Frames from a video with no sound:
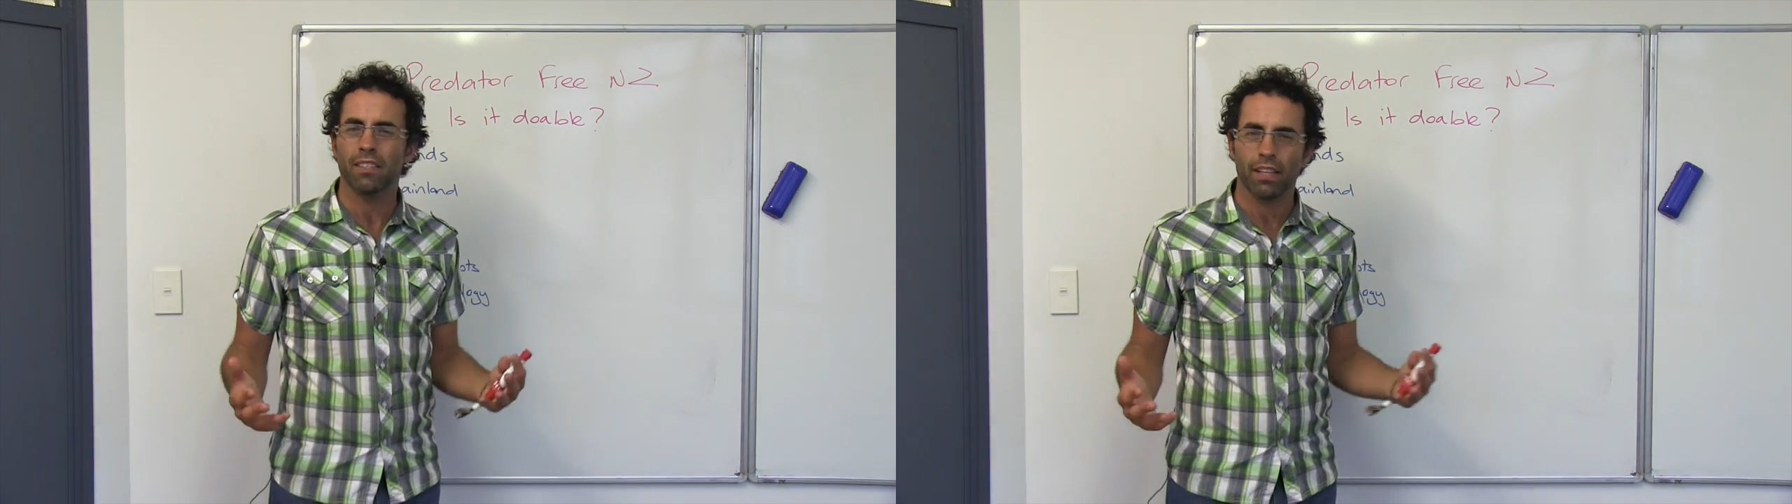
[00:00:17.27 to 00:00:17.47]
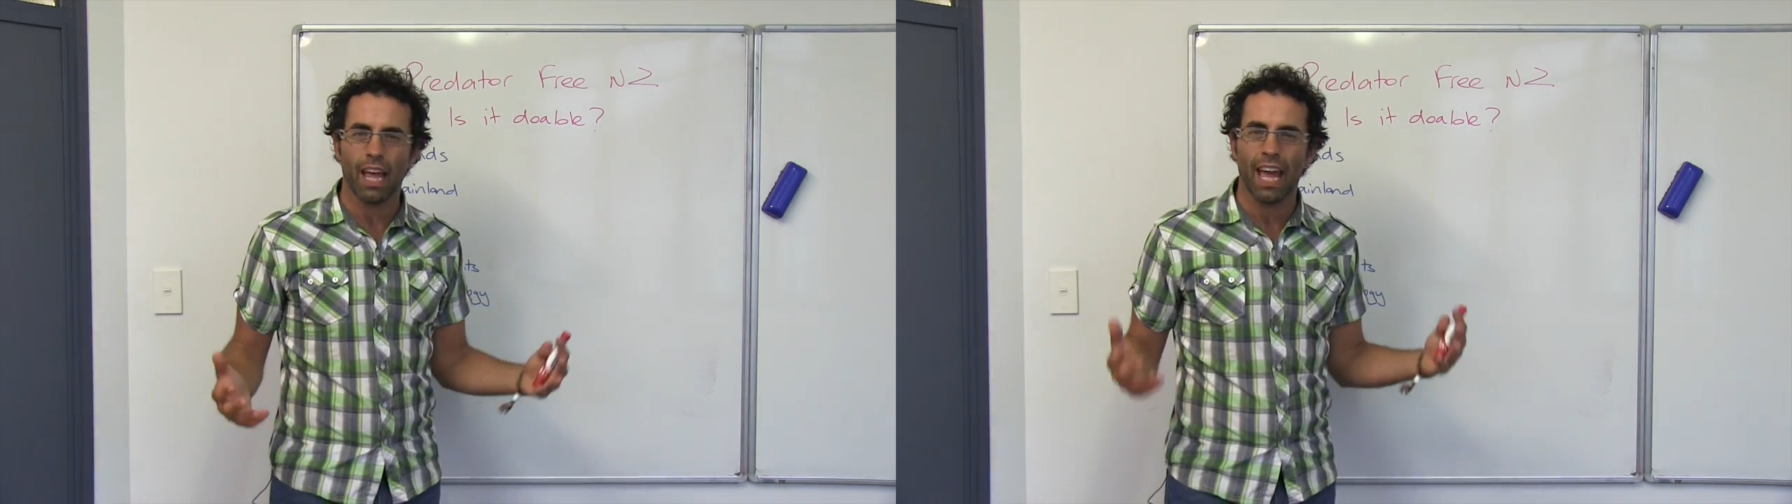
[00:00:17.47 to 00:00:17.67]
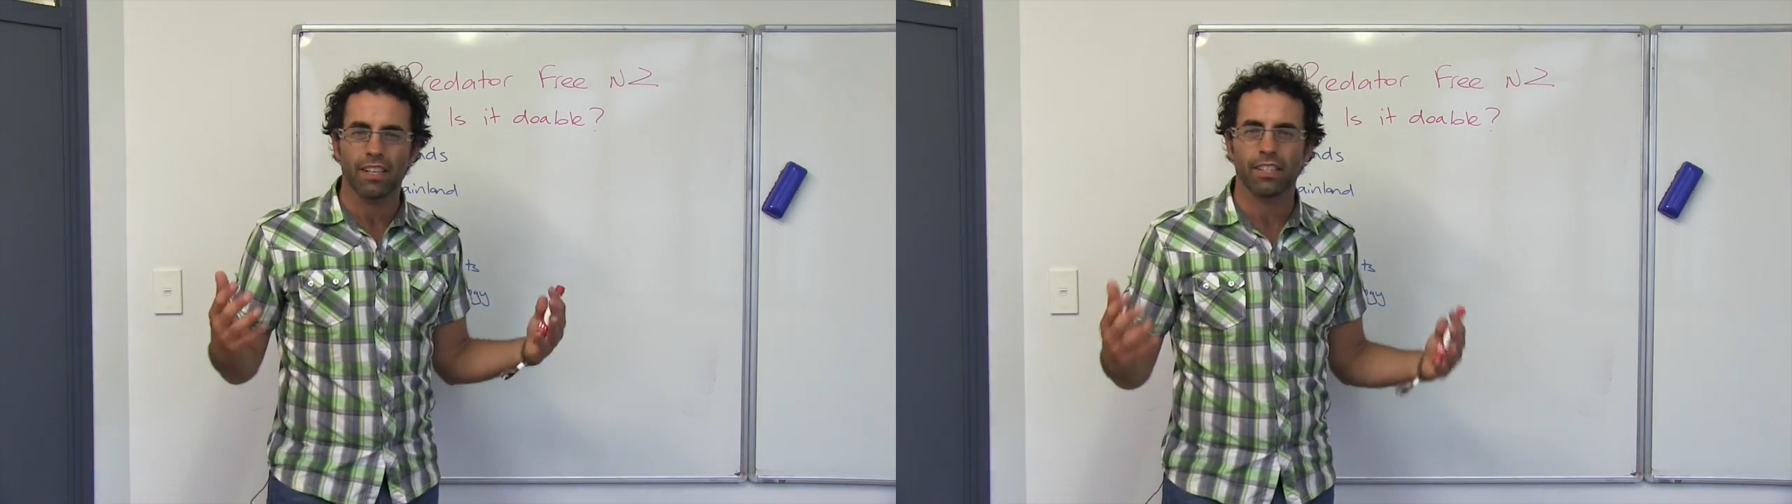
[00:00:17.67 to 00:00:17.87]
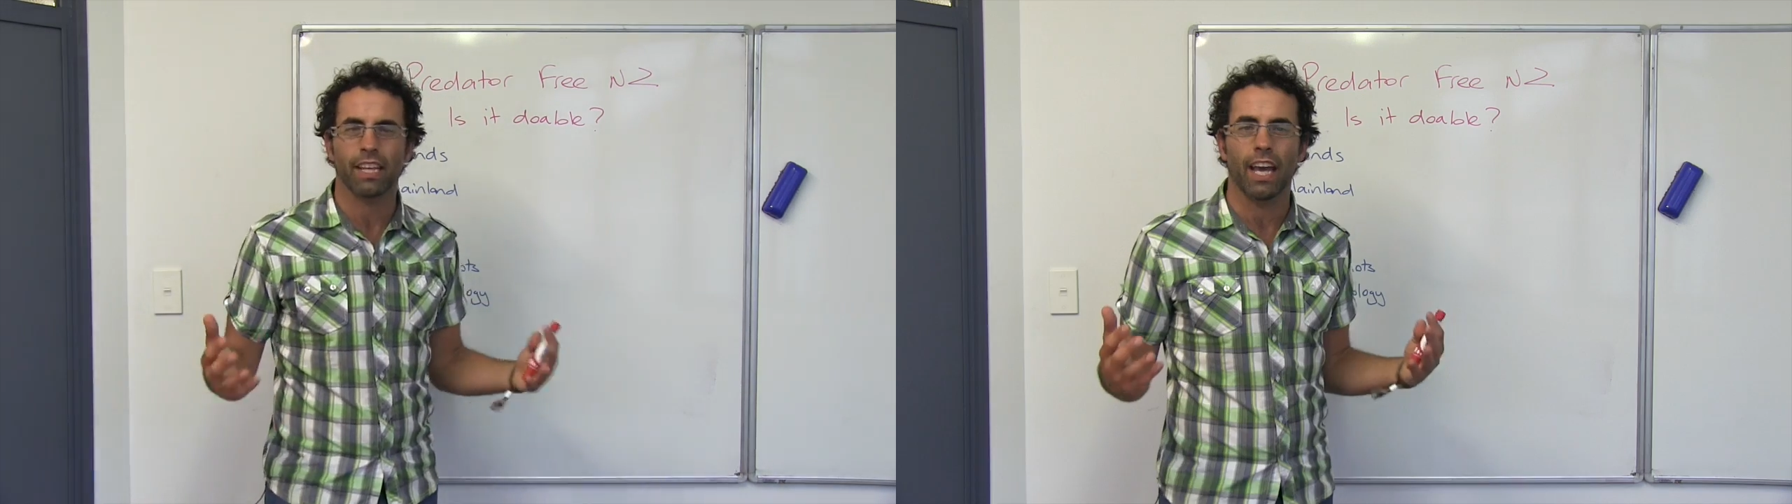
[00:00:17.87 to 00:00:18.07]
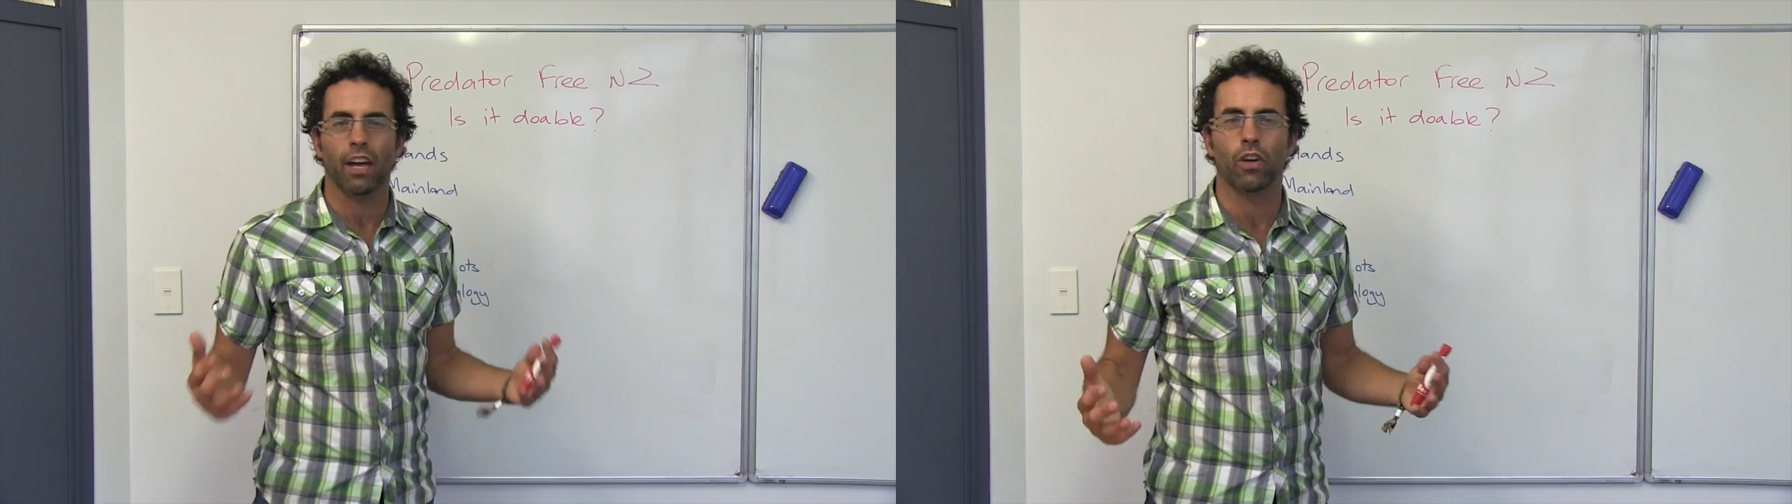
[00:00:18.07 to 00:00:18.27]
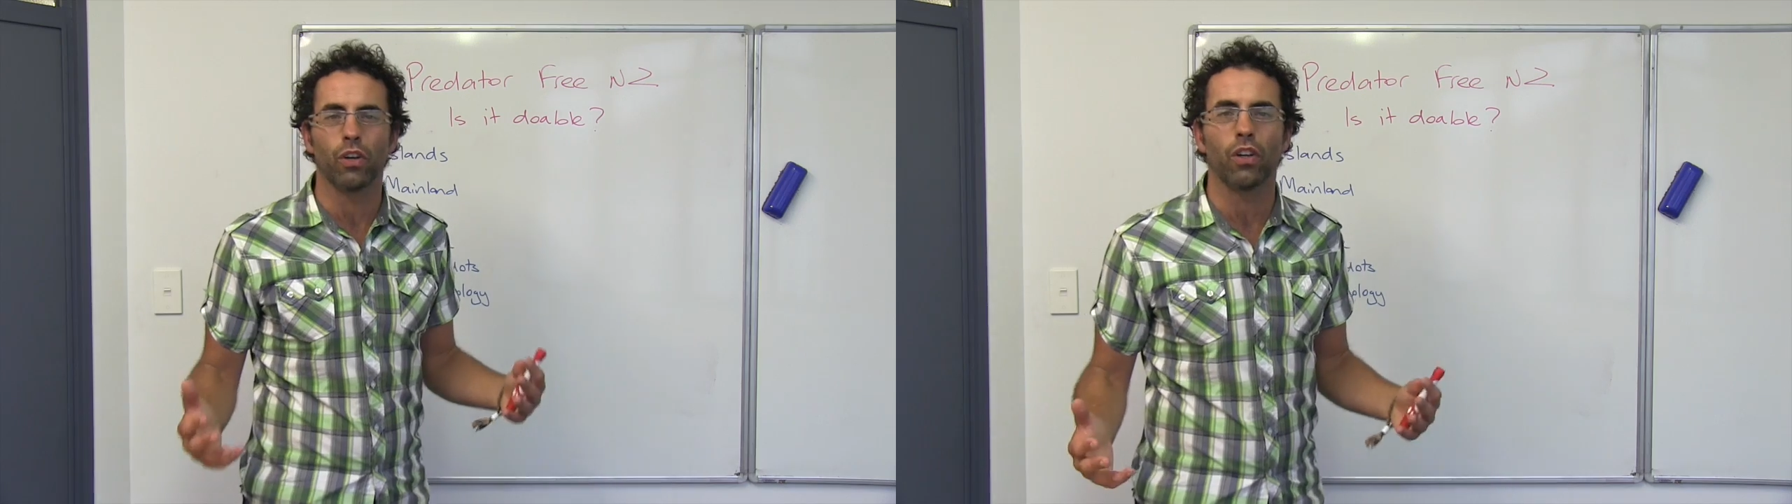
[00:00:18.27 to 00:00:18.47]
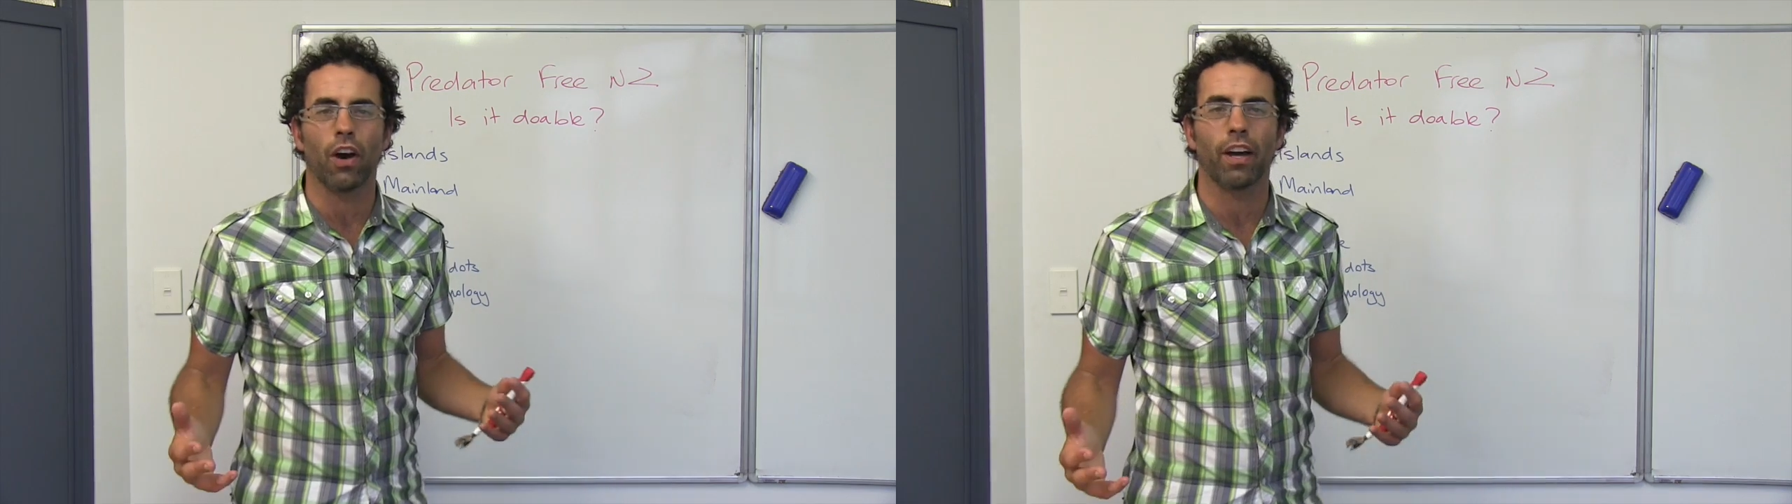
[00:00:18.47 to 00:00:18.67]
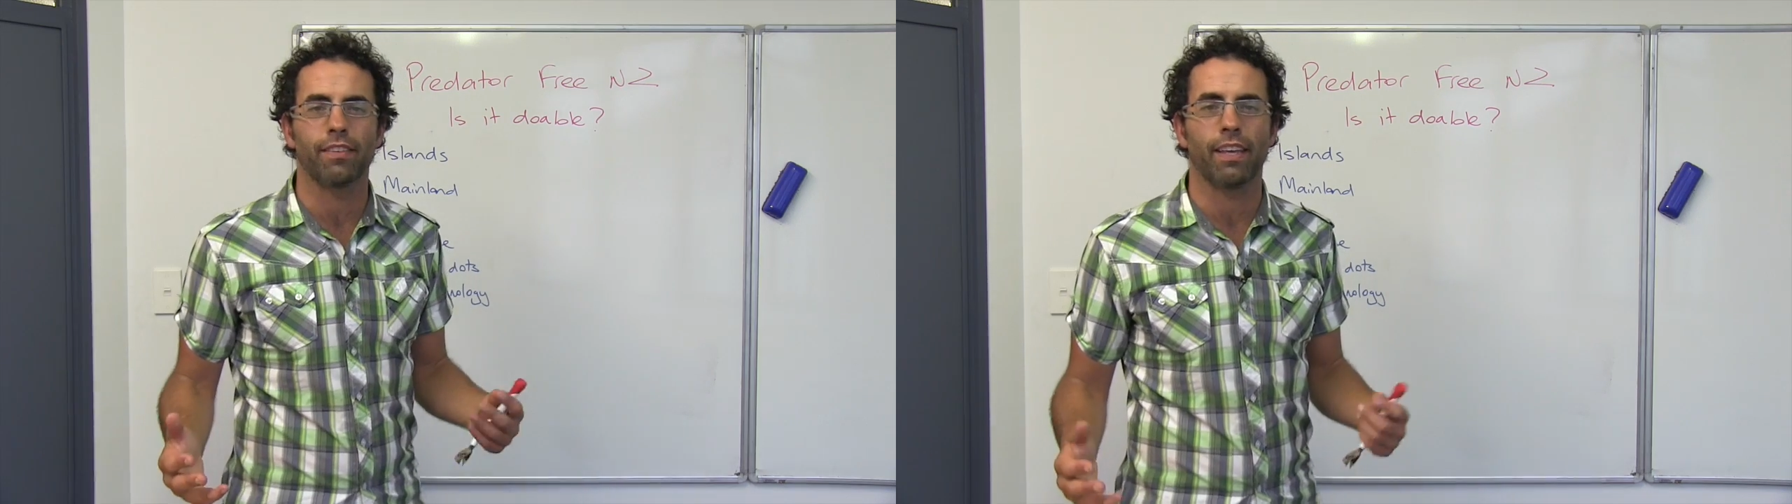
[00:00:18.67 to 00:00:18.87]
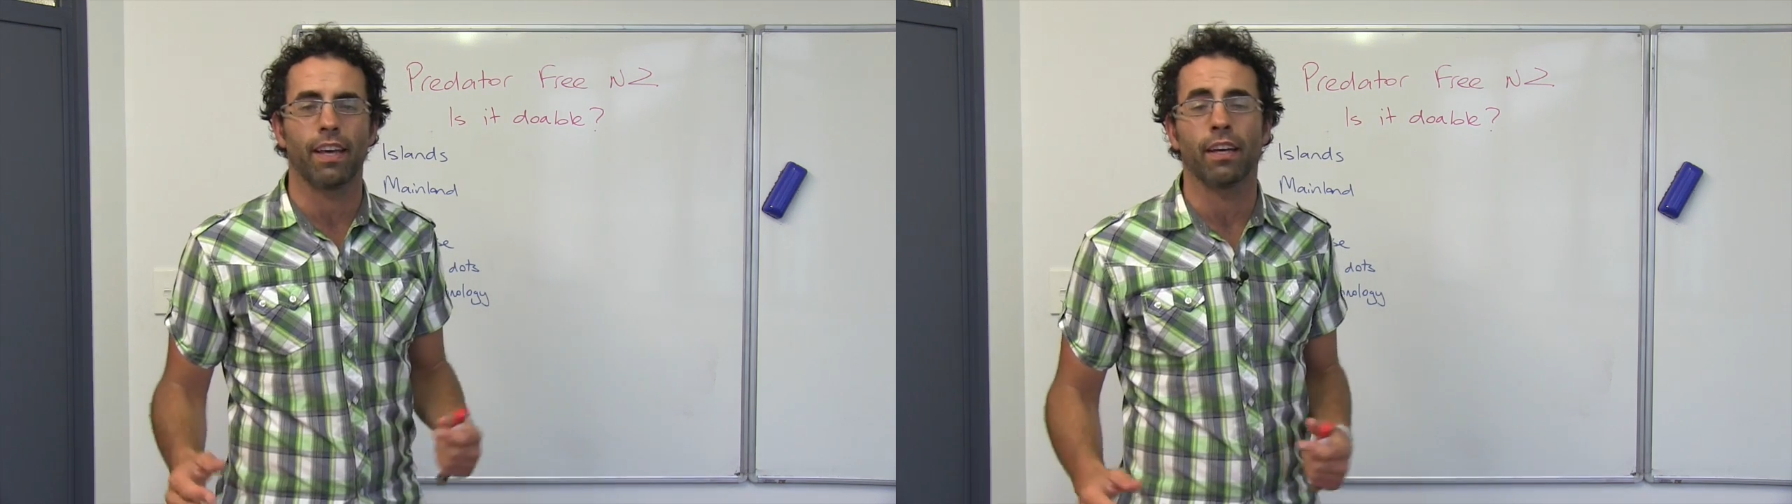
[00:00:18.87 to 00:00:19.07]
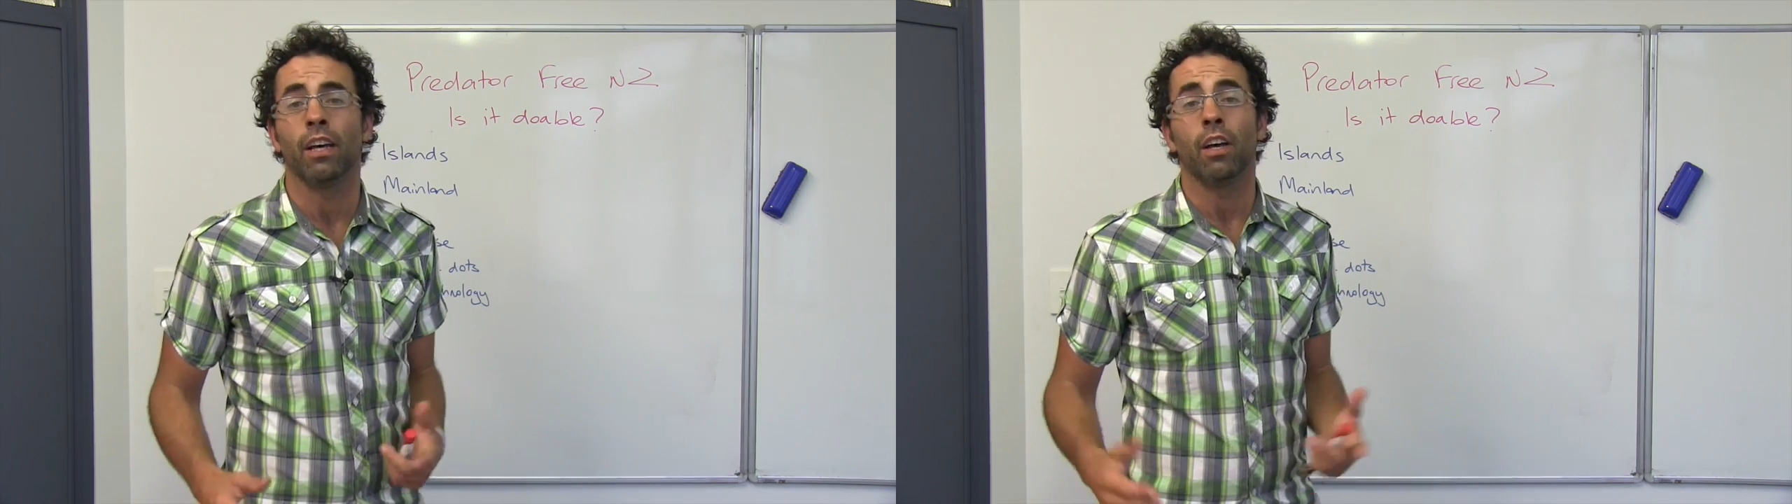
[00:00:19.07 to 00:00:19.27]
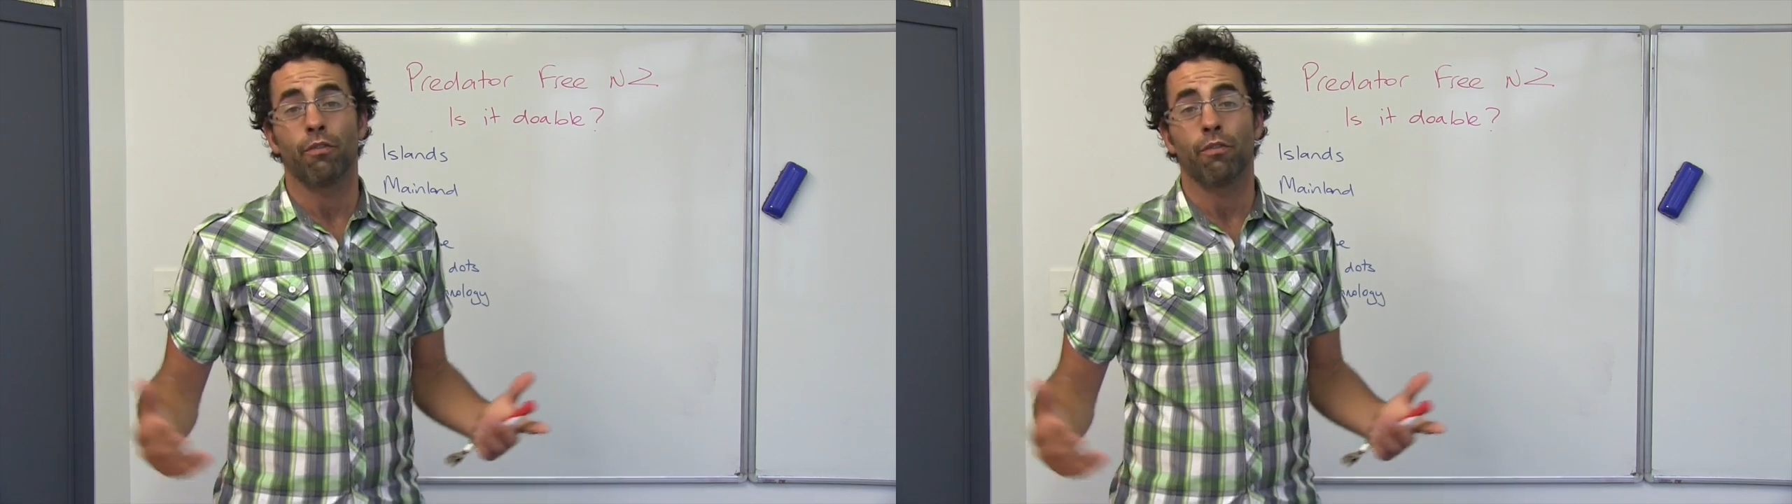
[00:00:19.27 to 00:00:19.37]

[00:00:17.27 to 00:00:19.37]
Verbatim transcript: Is it actually a good idea?